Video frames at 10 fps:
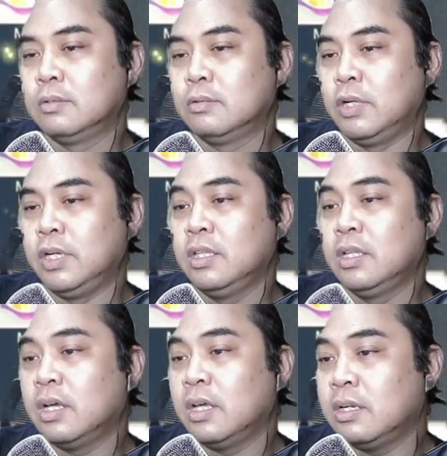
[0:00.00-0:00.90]
One and
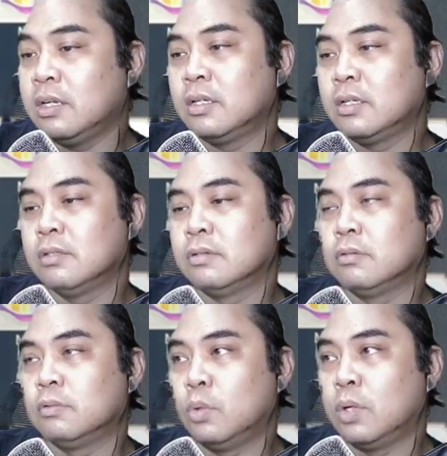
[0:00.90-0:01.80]
done.
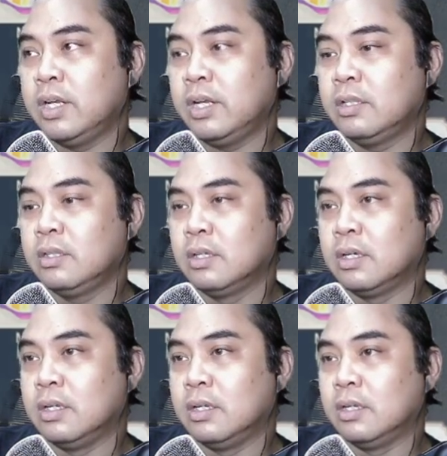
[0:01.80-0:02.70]
One and
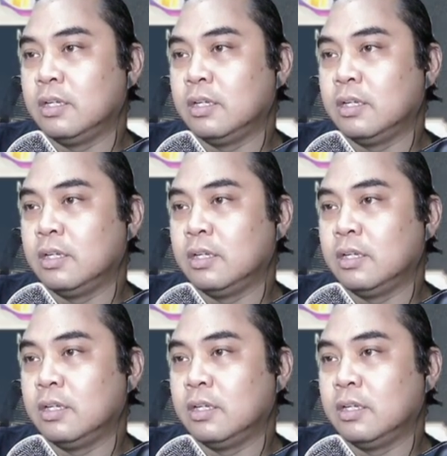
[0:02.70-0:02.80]
done.